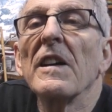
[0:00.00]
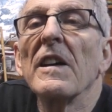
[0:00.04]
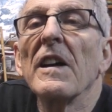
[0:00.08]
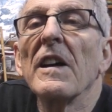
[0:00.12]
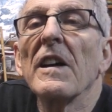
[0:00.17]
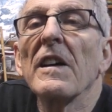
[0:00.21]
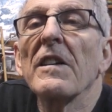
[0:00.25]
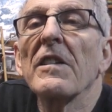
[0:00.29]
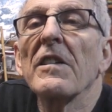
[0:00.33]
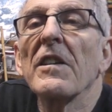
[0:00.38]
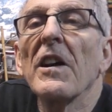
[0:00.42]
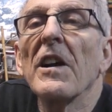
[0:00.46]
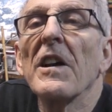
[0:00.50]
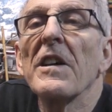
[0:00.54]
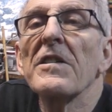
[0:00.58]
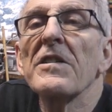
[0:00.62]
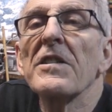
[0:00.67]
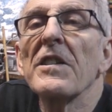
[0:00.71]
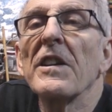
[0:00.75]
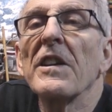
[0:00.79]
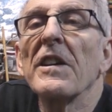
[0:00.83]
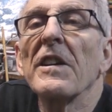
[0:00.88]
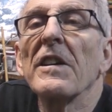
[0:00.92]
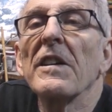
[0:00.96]

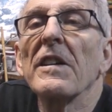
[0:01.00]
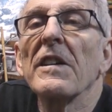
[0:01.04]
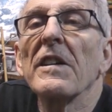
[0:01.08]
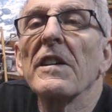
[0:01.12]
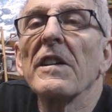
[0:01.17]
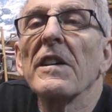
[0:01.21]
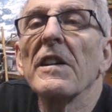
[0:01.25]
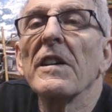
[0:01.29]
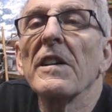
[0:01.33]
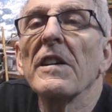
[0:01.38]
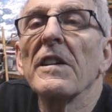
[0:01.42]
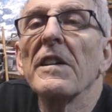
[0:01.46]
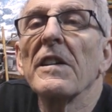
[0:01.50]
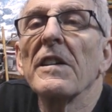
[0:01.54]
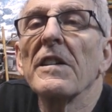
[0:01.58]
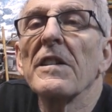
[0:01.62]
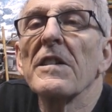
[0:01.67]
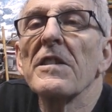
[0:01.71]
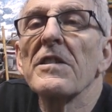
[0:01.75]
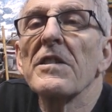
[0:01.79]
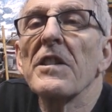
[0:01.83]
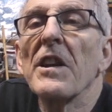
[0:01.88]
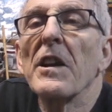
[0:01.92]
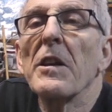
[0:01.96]
across here
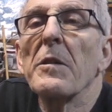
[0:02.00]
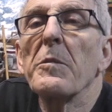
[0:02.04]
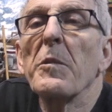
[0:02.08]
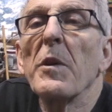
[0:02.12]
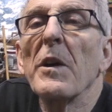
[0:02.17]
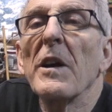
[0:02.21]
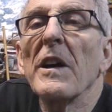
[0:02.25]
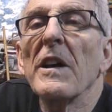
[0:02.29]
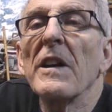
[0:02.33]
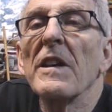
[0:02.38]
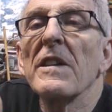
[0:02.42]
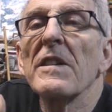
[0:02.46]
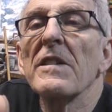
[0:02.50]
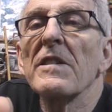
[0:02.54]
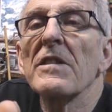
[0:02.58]
the same way.